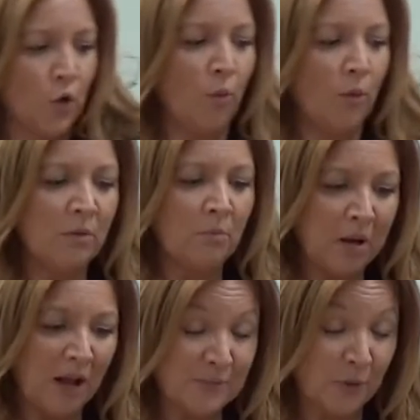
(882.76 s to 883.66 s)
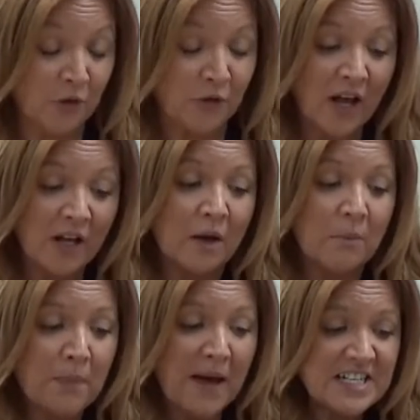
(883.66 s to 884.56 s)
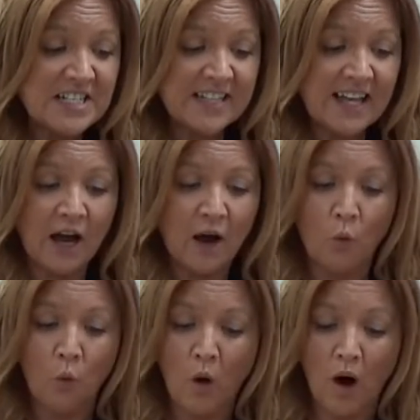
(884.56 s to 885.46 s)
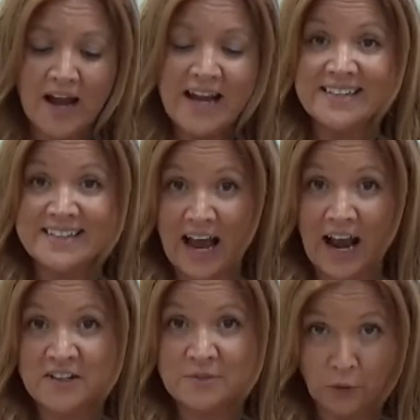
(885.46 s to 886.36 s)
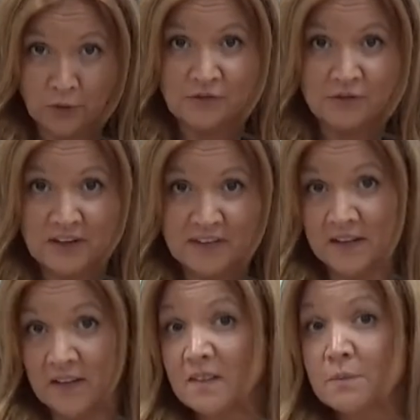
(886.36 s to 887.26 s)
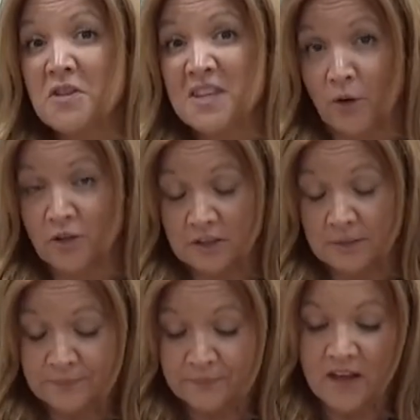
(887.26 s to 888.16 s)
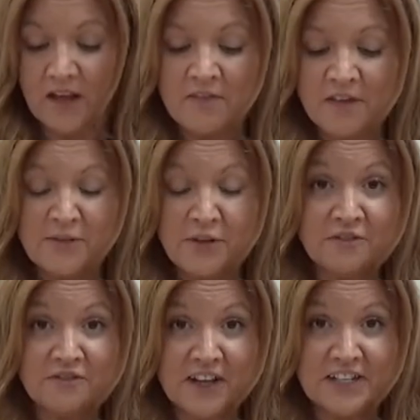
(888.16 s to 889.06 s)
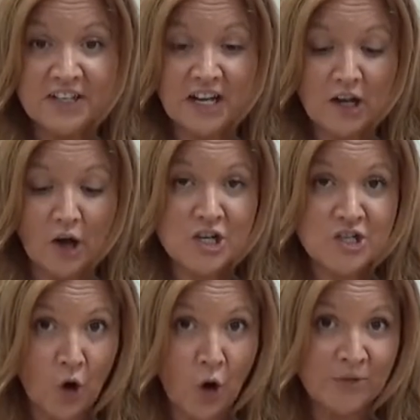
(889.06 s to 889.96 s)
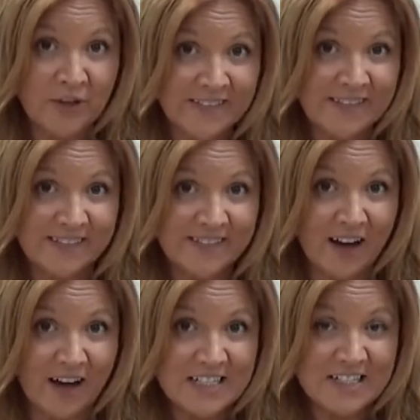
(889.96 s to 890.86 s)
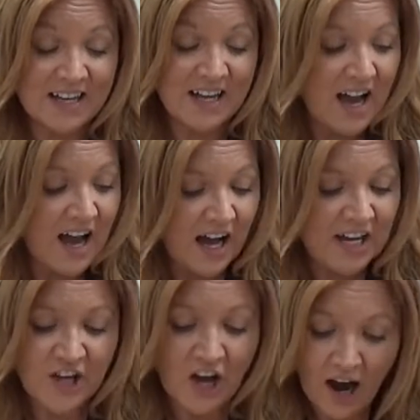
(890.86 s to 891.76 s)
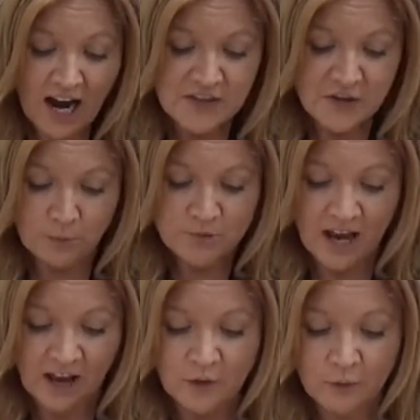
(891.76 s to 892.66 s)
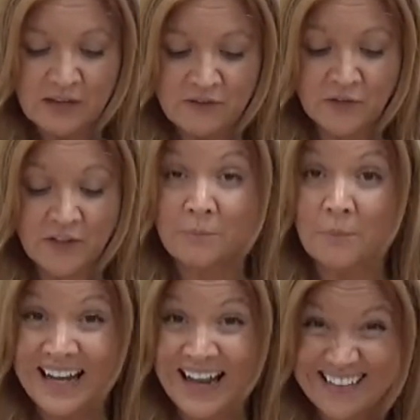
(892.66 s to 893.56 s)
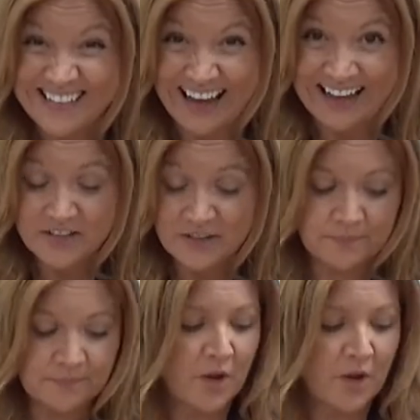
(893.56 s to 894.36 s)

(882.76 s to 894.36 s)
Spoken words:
normal plastic bottles, and better to get a wide-necked bottle for this, like a smoothie bottle. That means you can fit larger objects inside. And to hide the objects, we've used either play sand